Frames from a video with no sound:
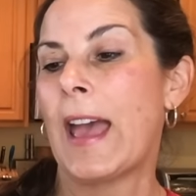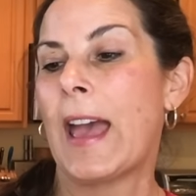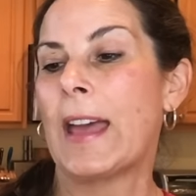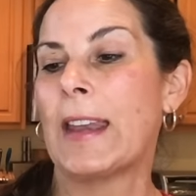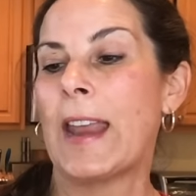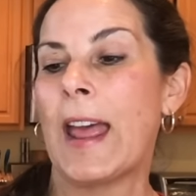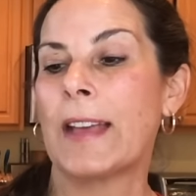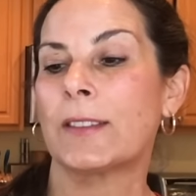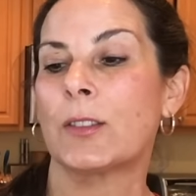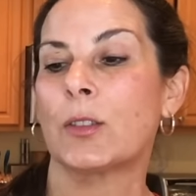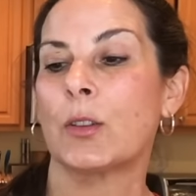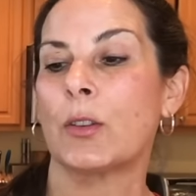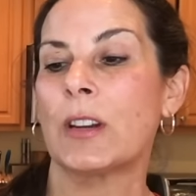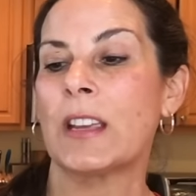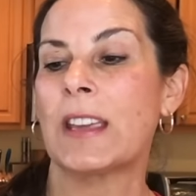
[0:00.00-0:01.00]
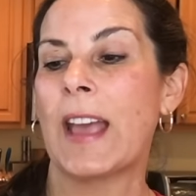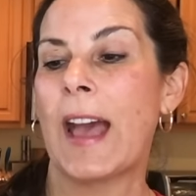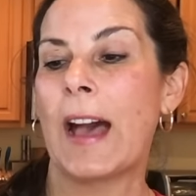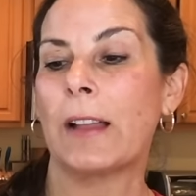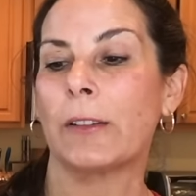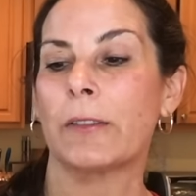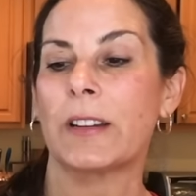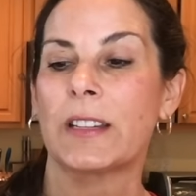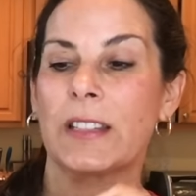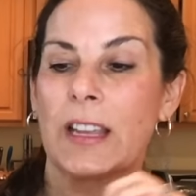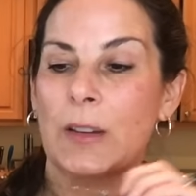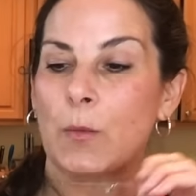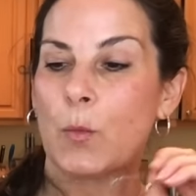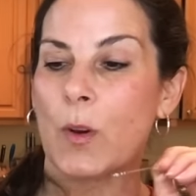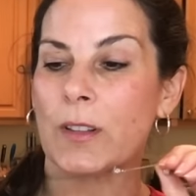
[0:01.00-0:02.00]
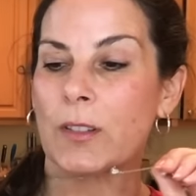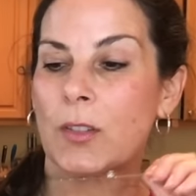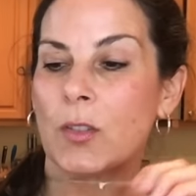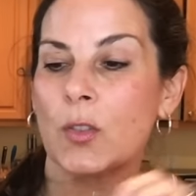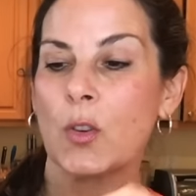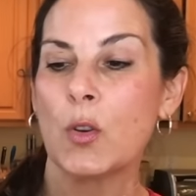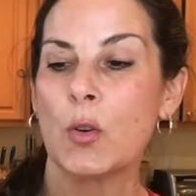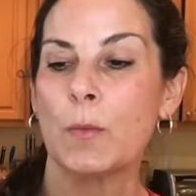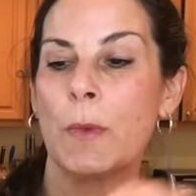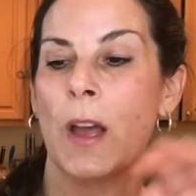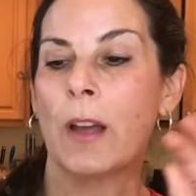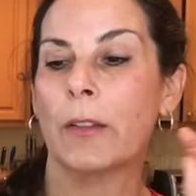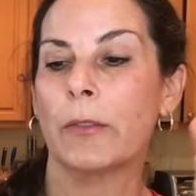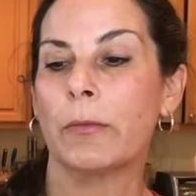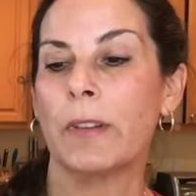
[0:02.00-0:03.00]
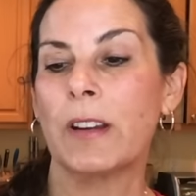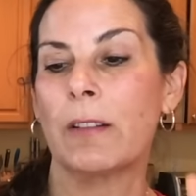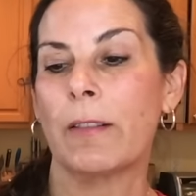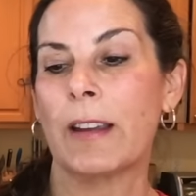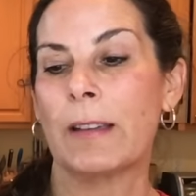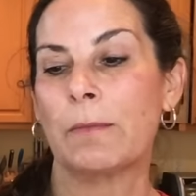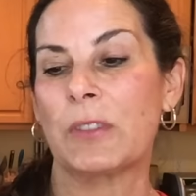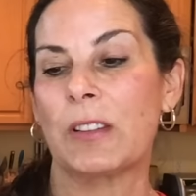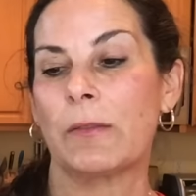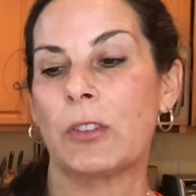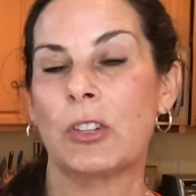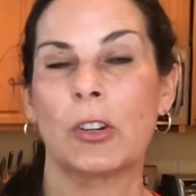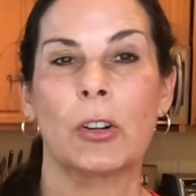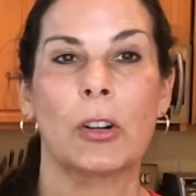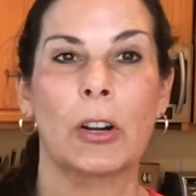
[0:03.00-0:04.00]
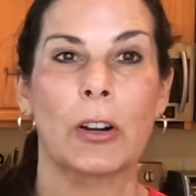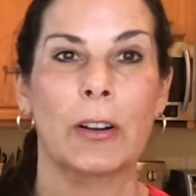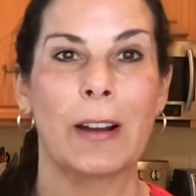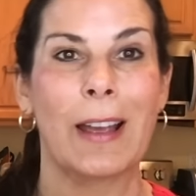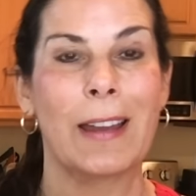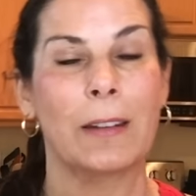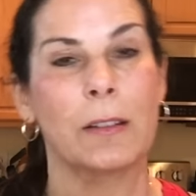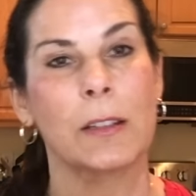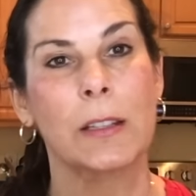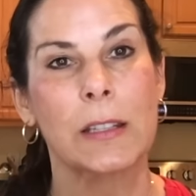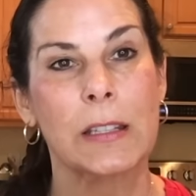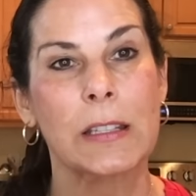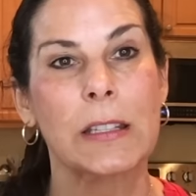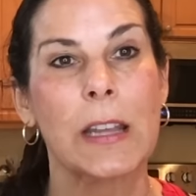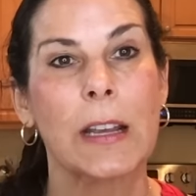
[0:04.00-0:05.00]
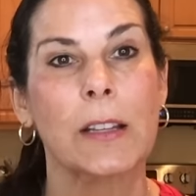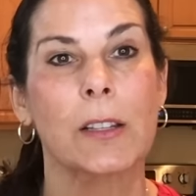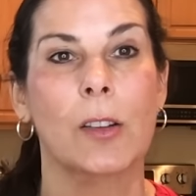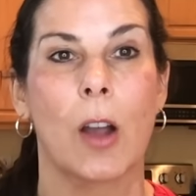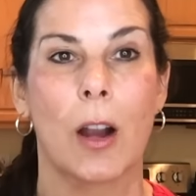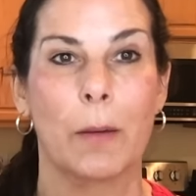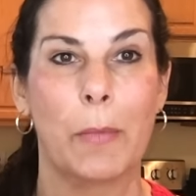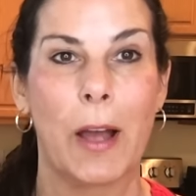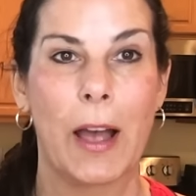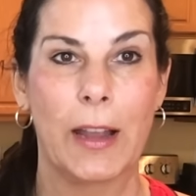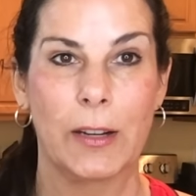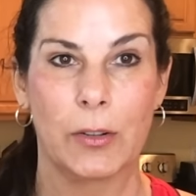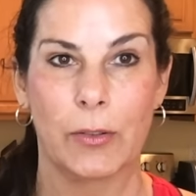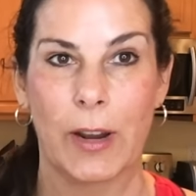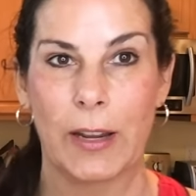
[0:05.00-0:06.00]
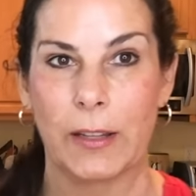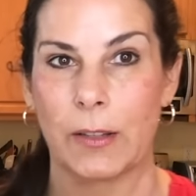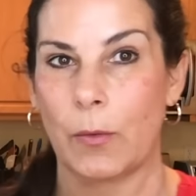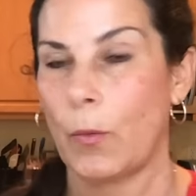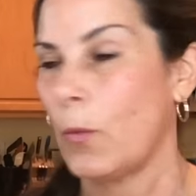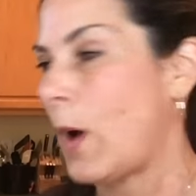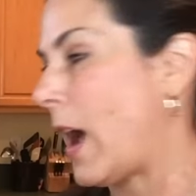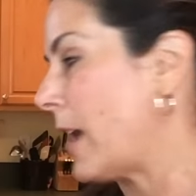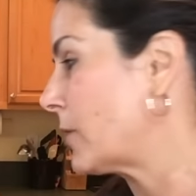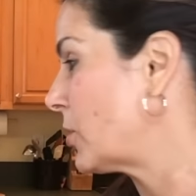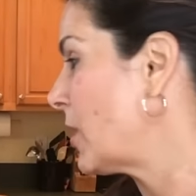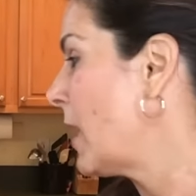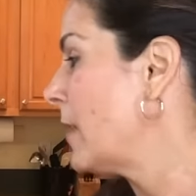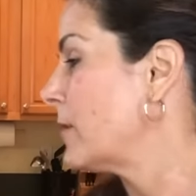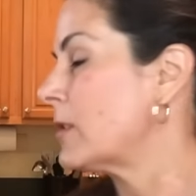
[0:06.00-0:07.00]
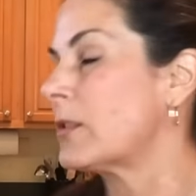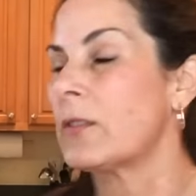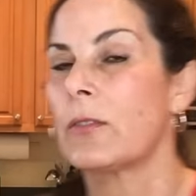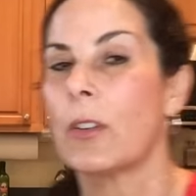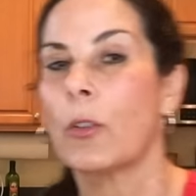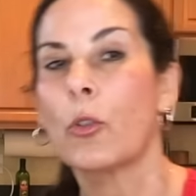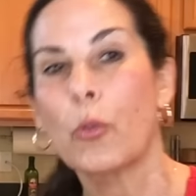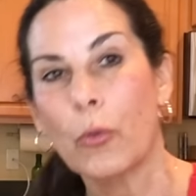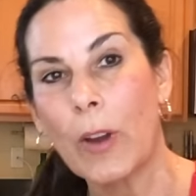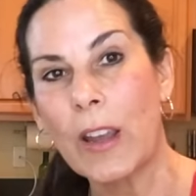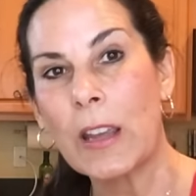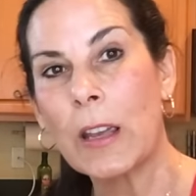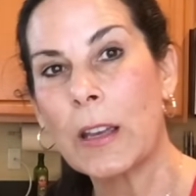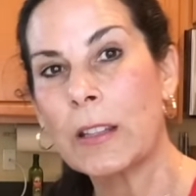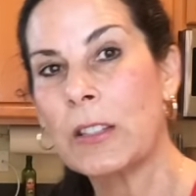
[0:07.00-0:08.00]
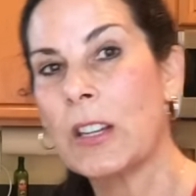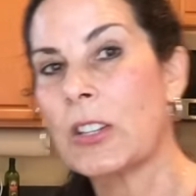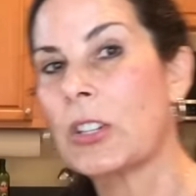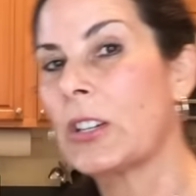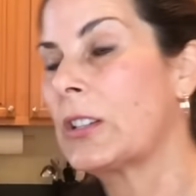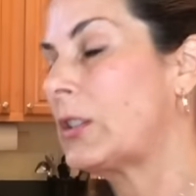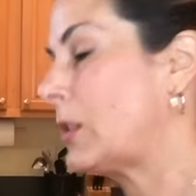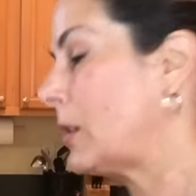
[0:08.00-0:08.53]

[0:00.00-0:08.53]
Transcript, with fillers: And it has 30 calories in one scoop, 3 grams of sugar, and 6 carbohydrates. Watch. This is a great addition